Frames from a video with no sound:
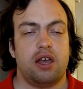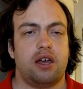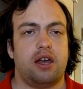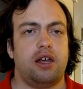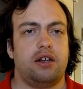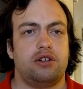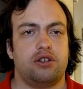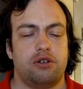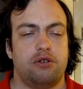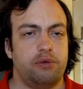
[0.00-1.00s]
And
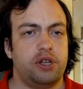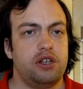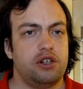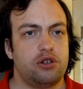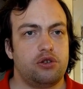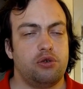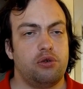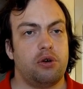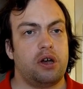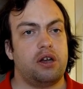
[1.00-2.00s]
we need
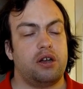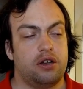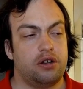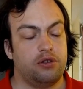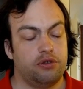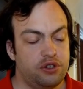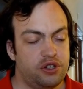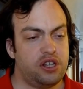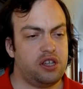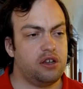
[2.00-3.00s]
to
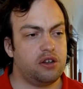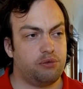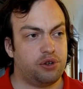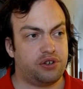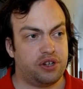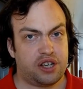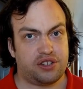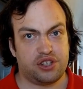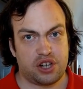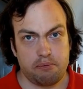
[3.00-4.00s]
see whether it has a
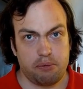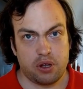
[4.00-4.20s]
stem